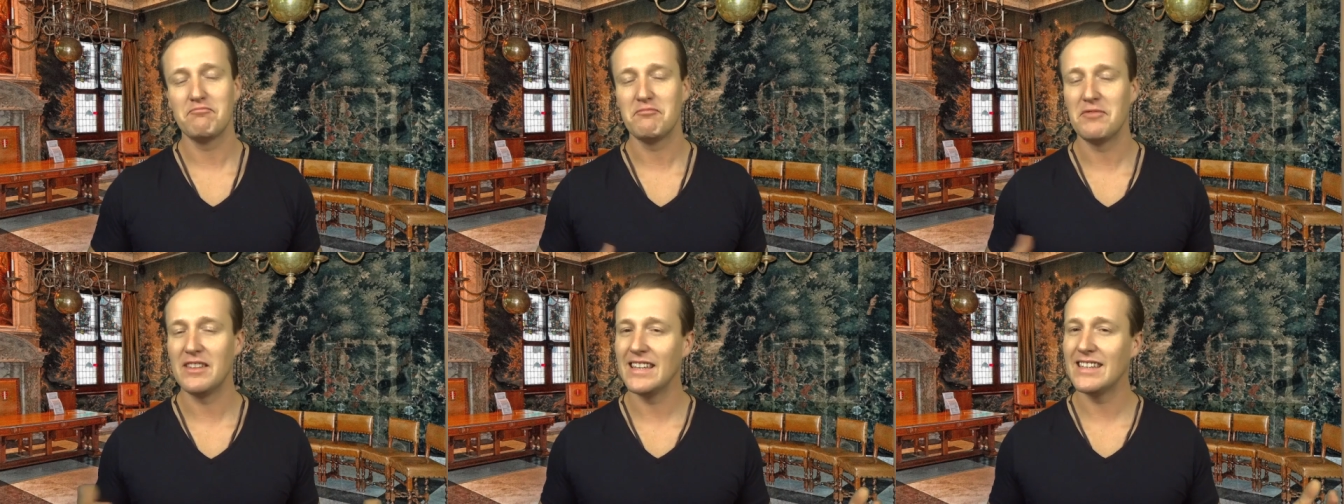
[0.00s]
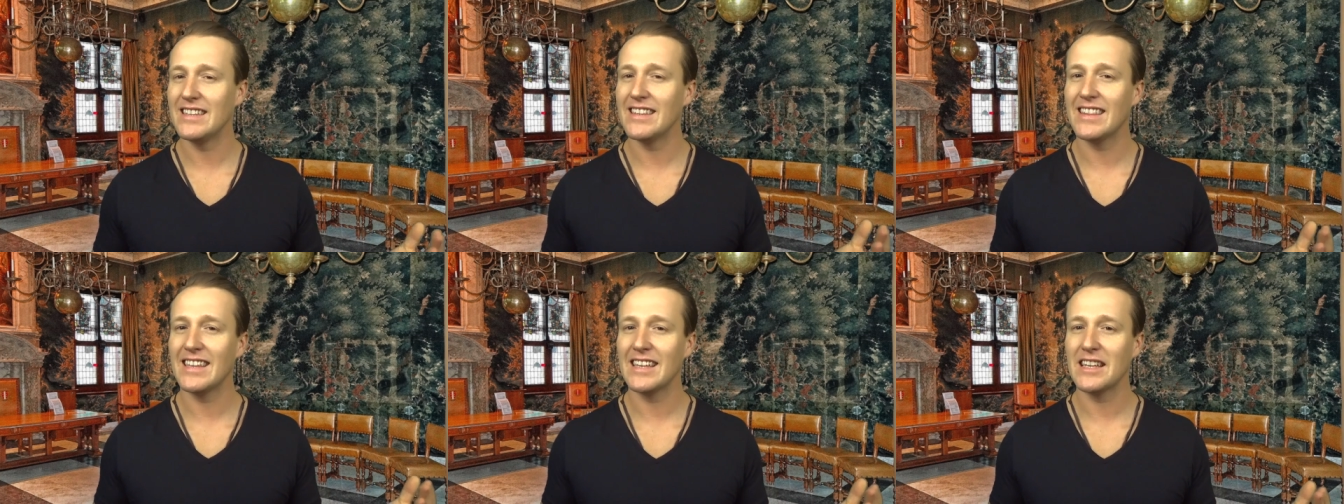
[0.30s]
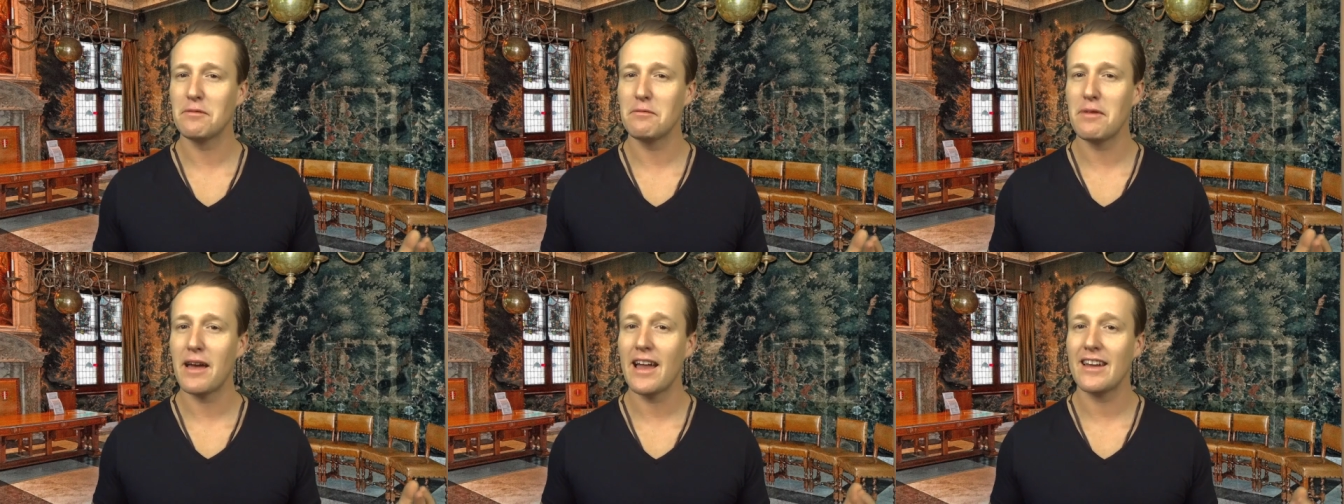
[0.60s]
You need to think
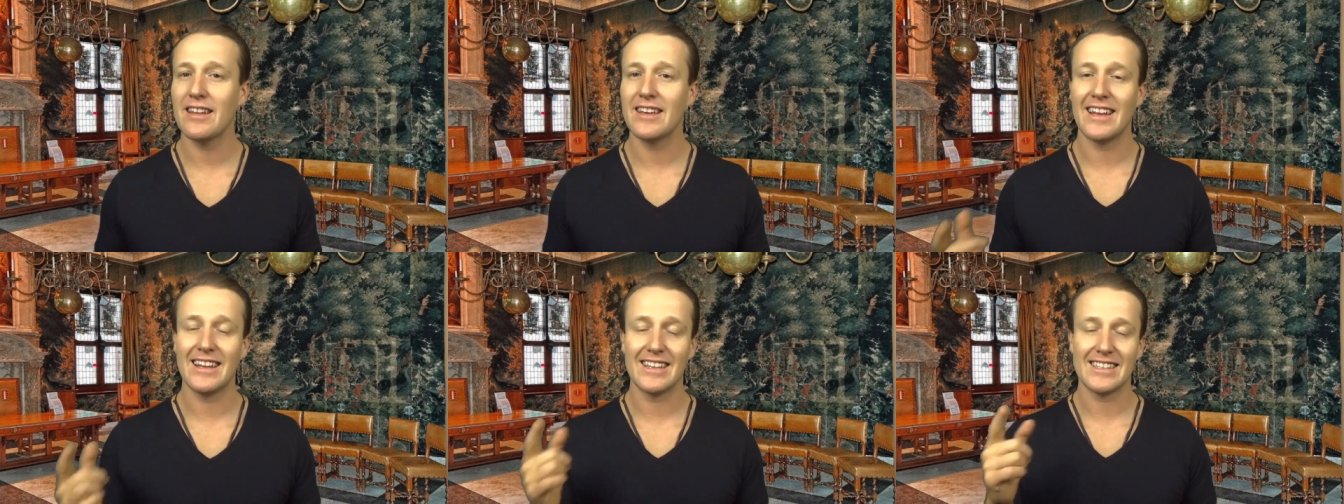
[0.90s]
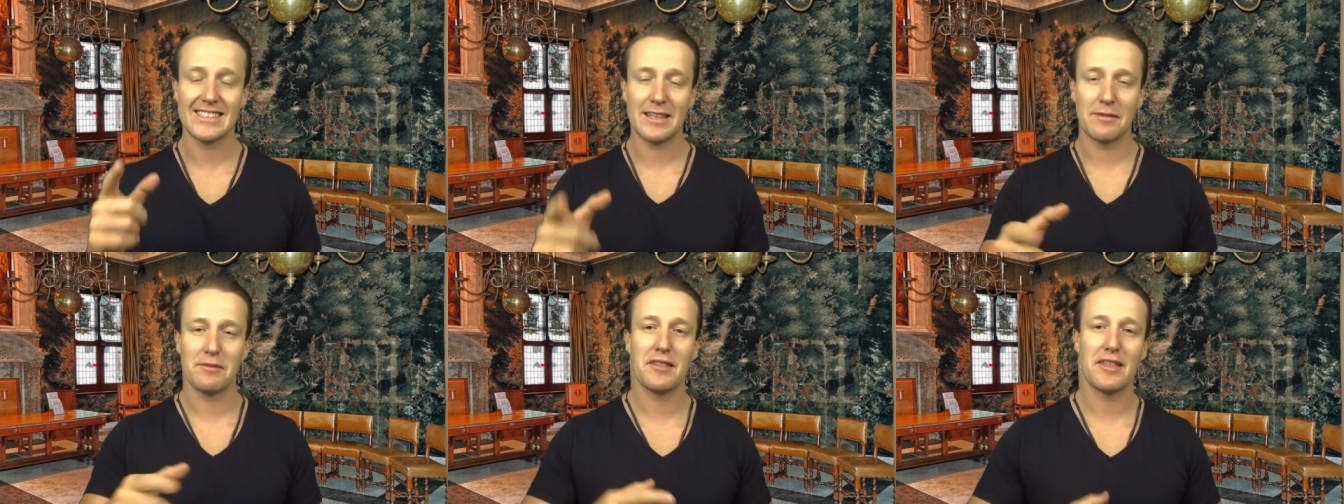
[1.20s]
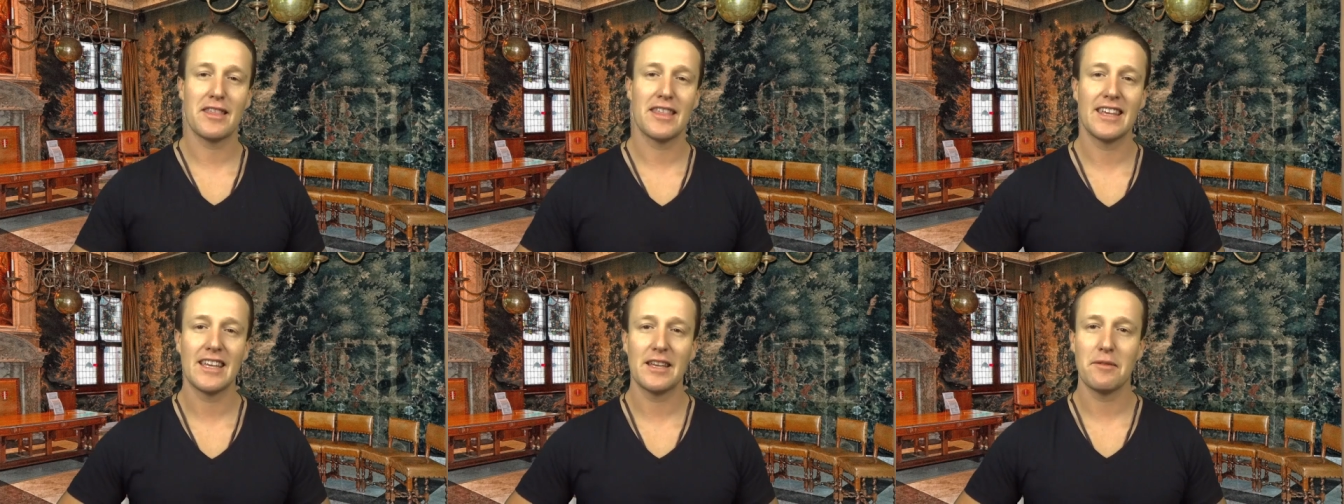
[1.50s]
about it, and it's something
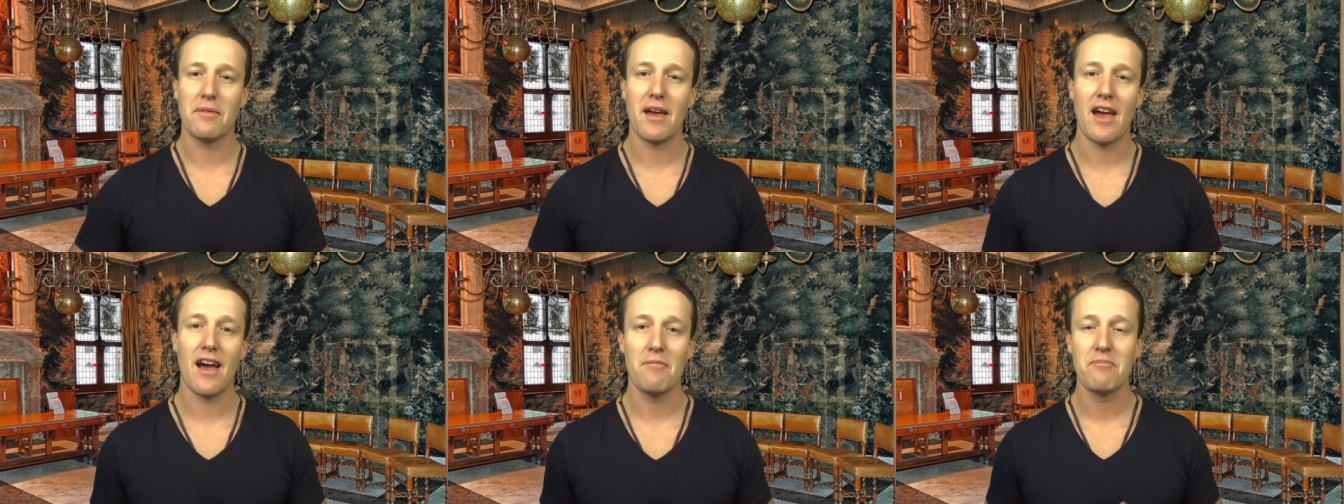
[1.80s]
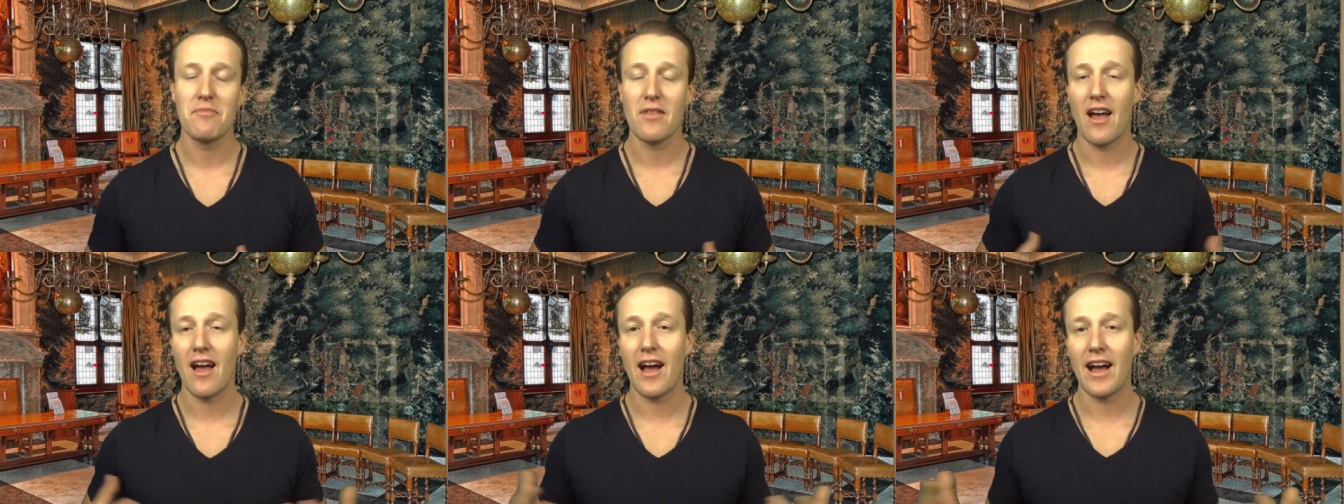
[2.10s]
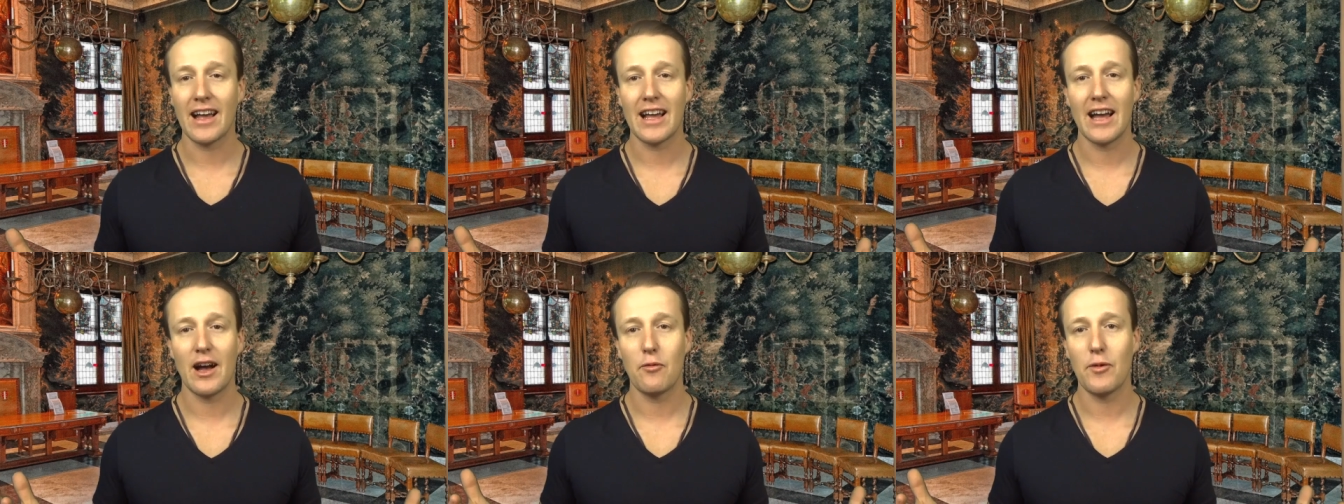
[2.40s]
to think about. I
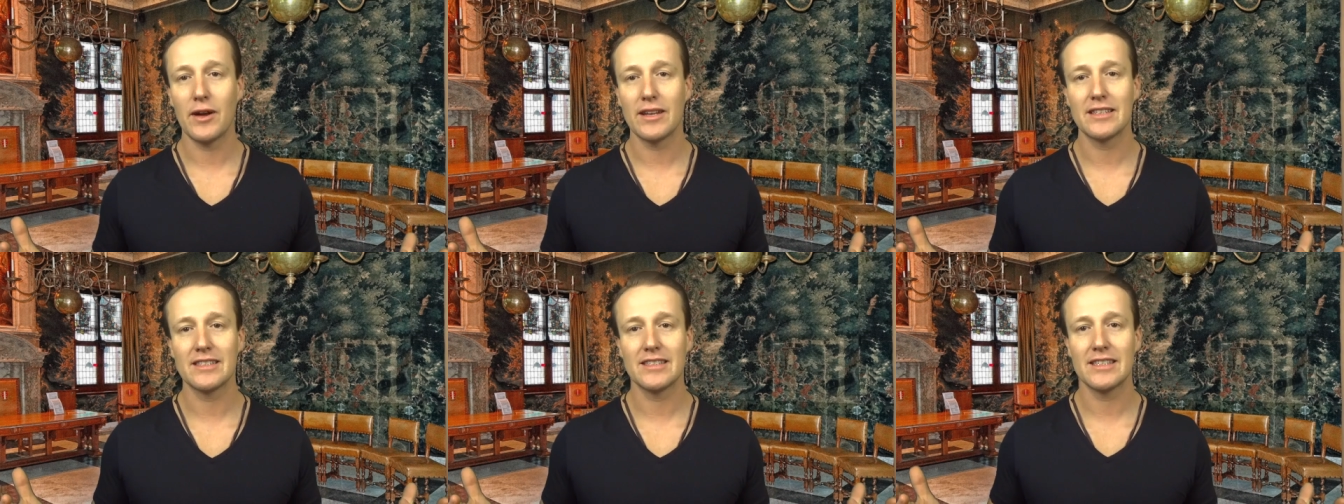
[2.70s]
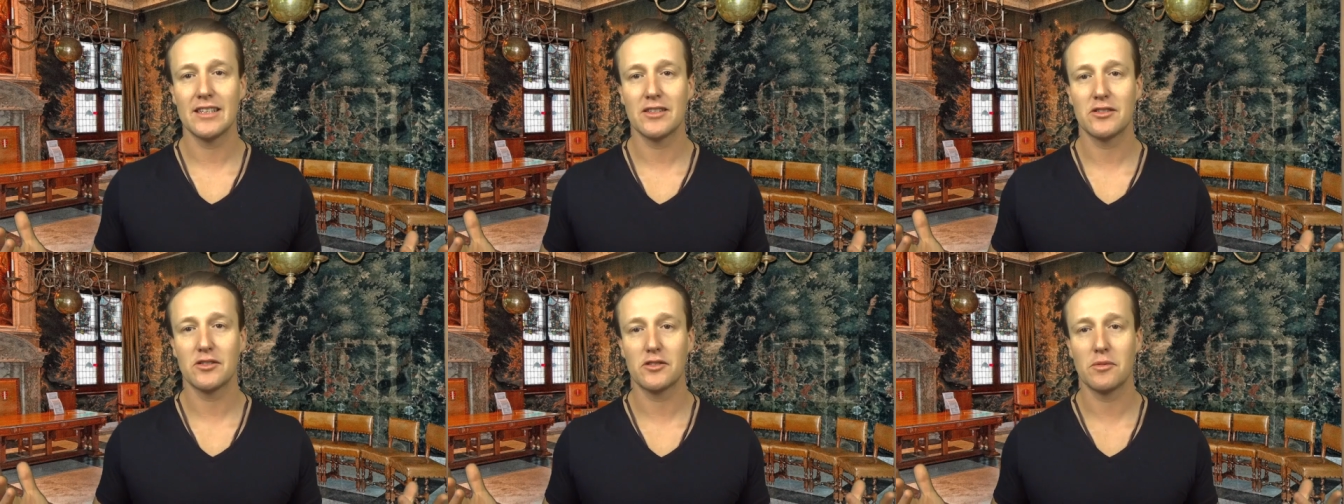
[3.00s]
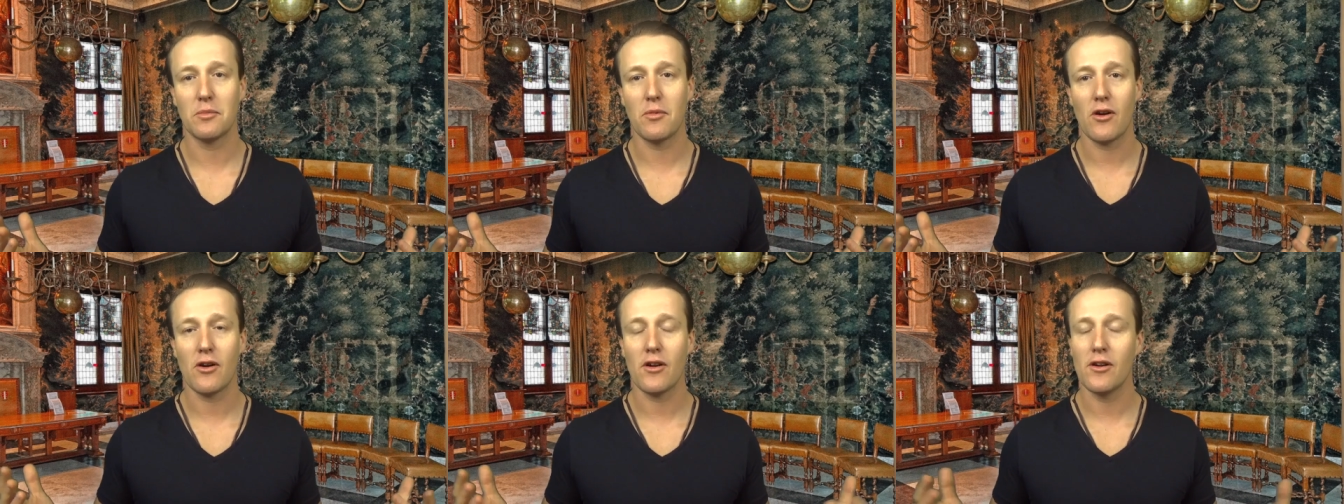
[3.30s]
can't wait to see you
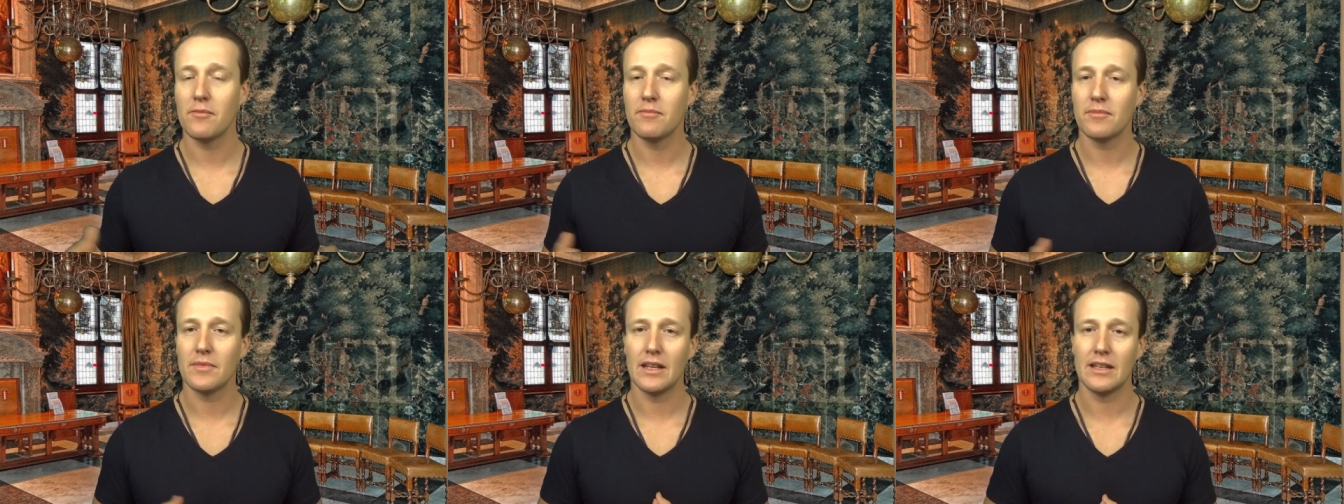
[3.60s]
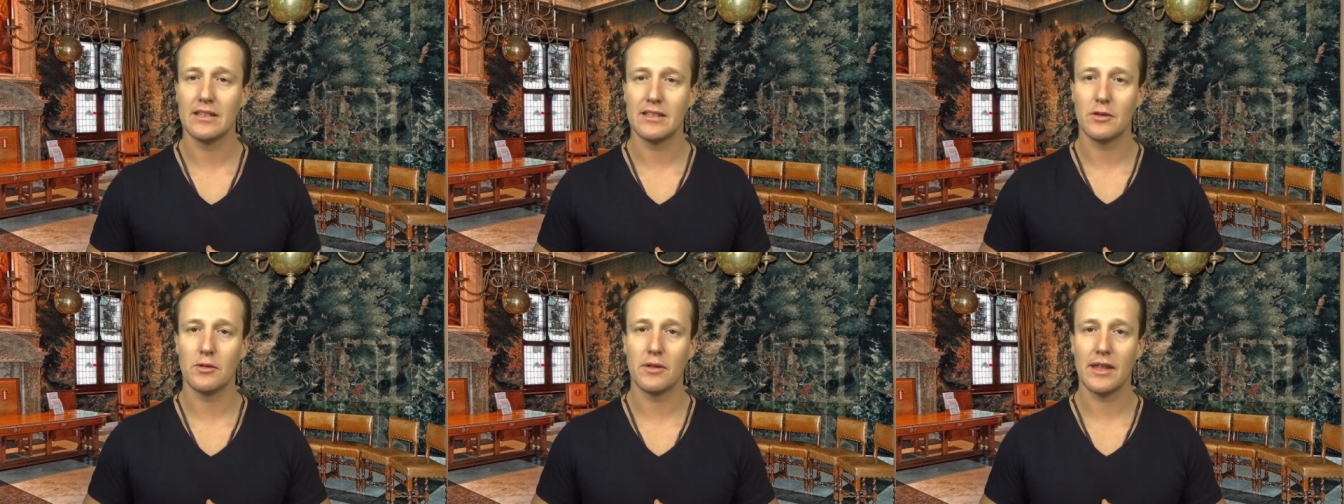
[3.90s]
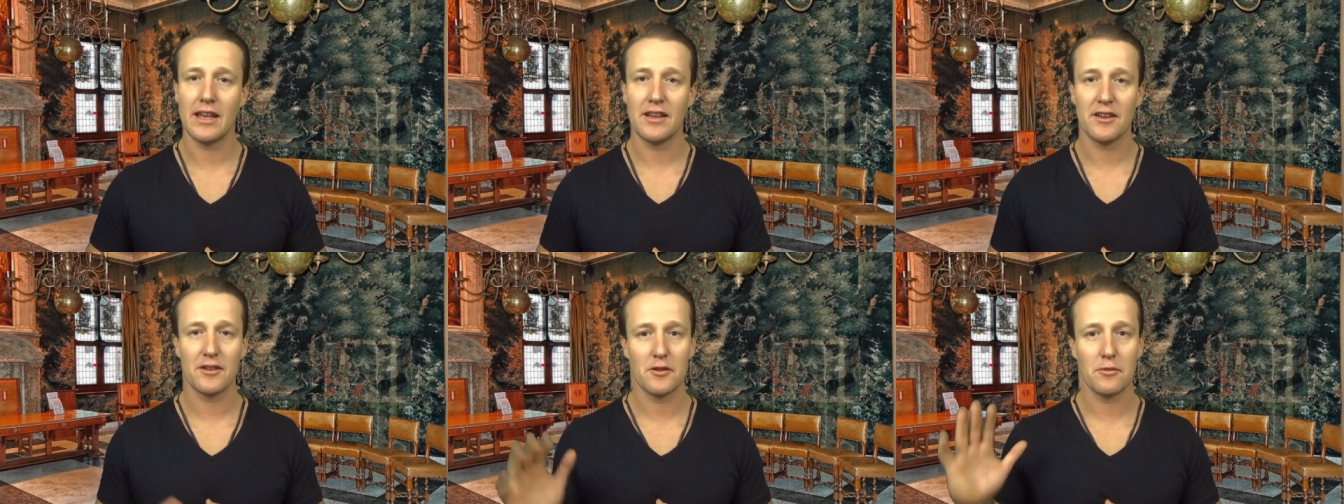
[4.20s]
tomorrow. Until then,